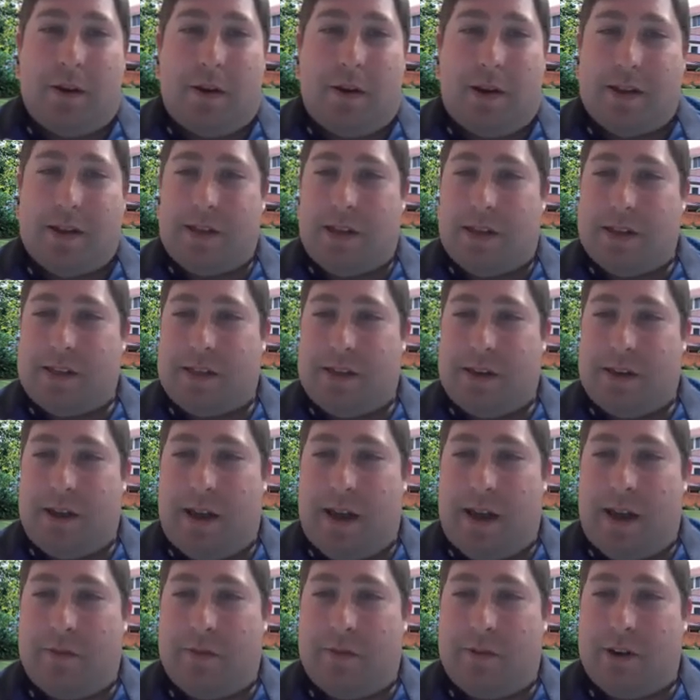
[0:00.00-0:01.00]
It's
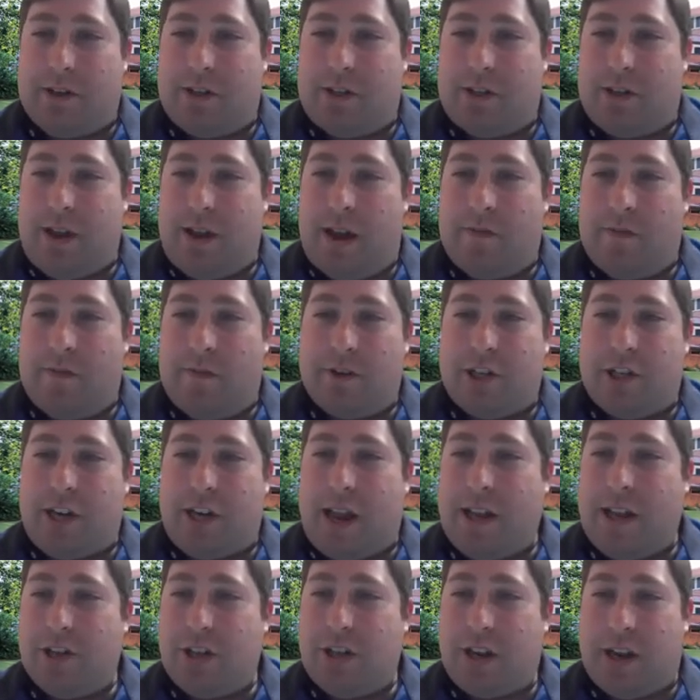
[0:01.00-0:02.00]
an ever
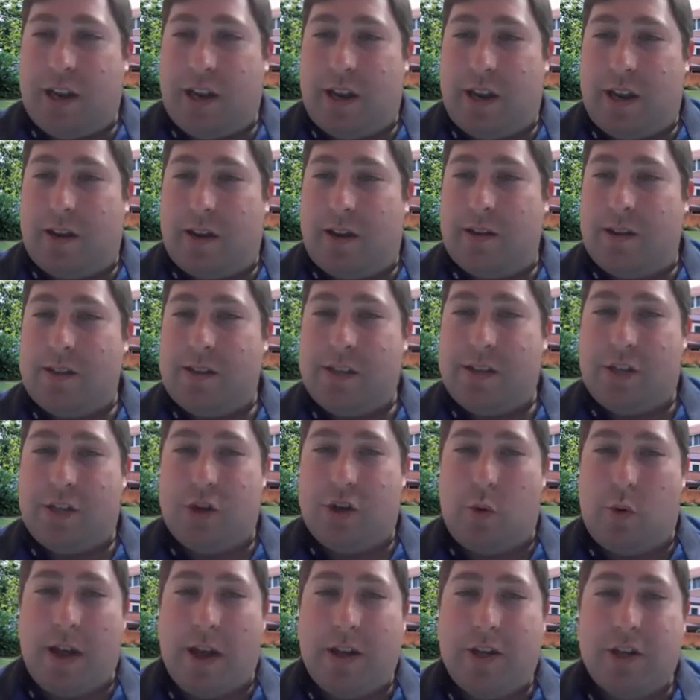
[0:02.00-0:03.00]
changing
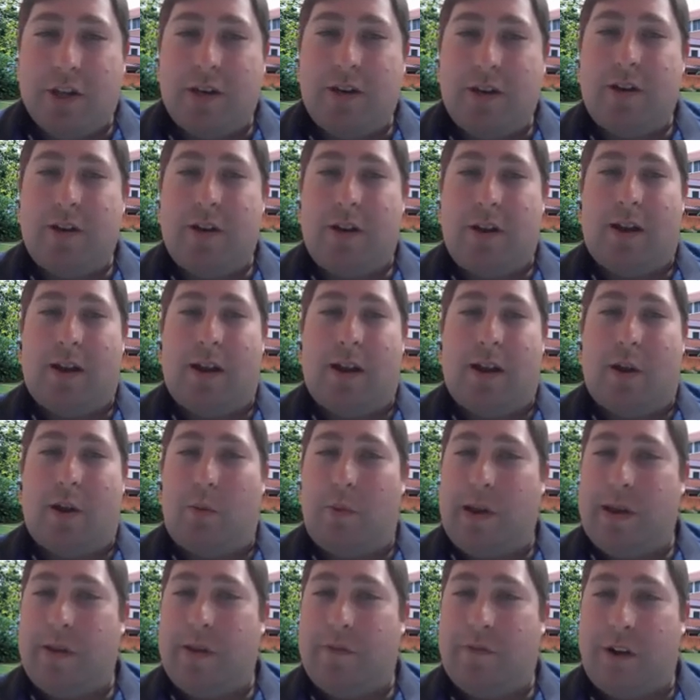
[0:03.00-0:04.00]
situation,
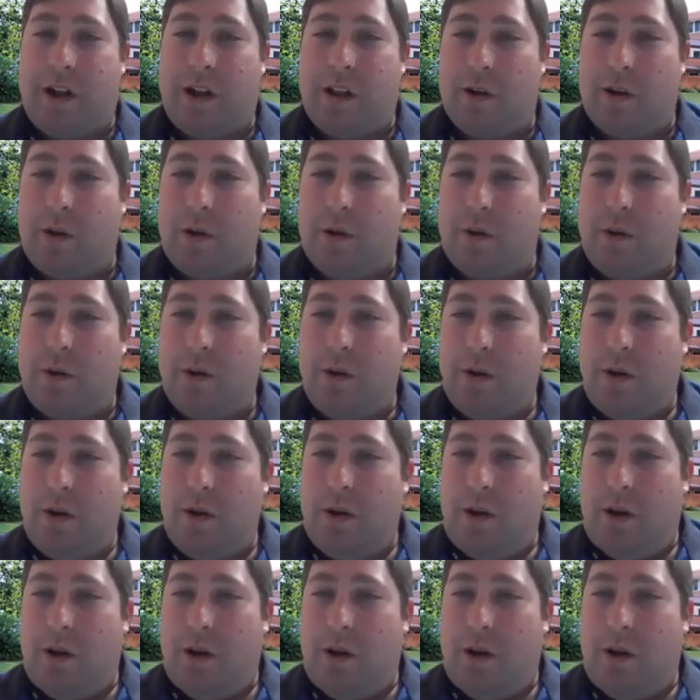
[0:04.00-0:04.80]
and we follow